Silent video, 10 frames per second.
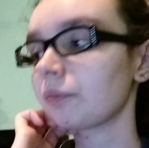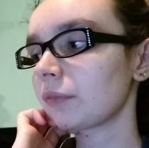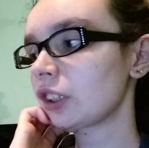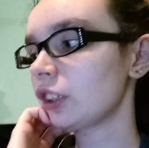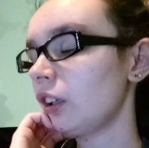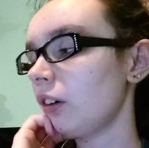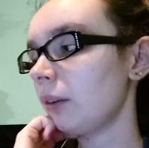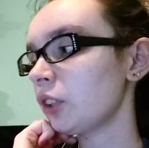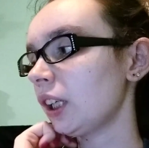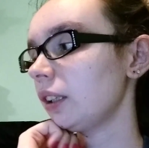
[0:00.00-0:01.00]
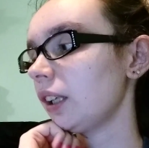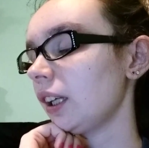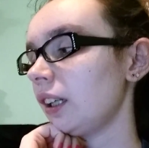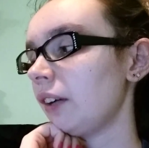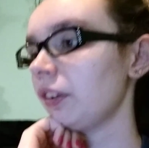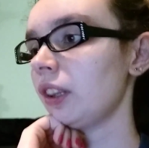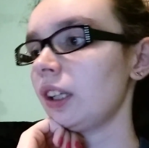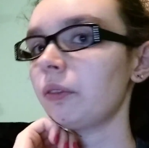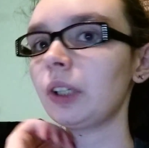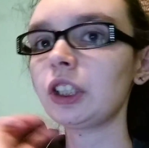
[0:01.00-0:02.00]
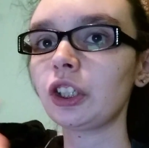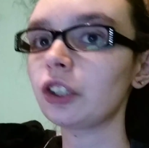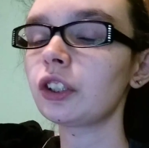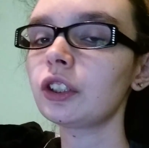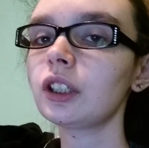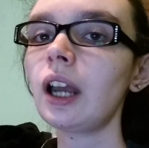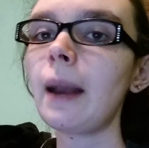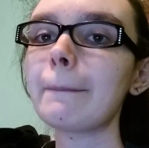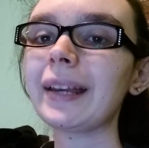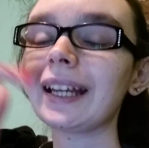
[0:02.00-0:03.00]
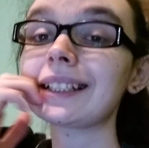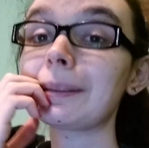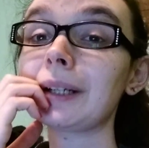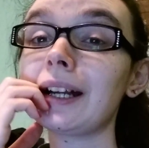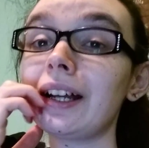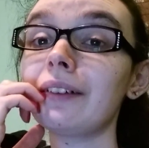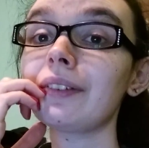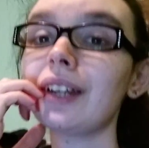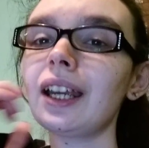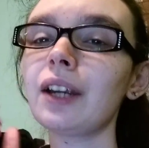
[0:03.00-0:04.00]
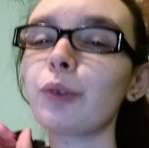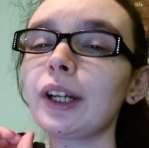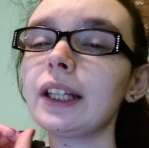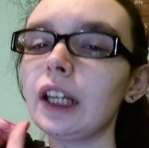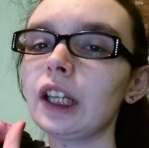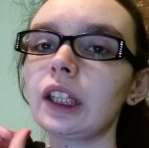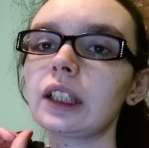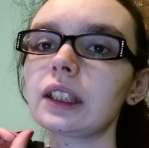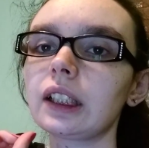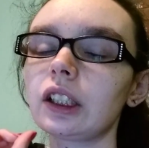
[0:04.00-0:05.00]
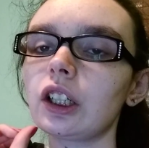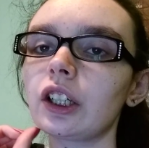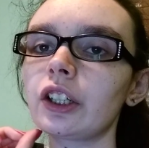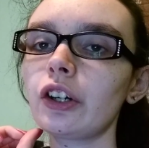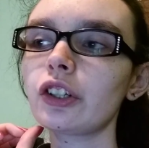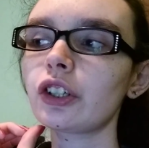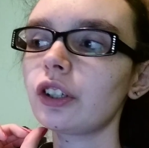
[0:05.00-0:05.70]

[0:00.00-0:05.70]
so I'm trying to get everything returned because I'm gonna have a ridiculously large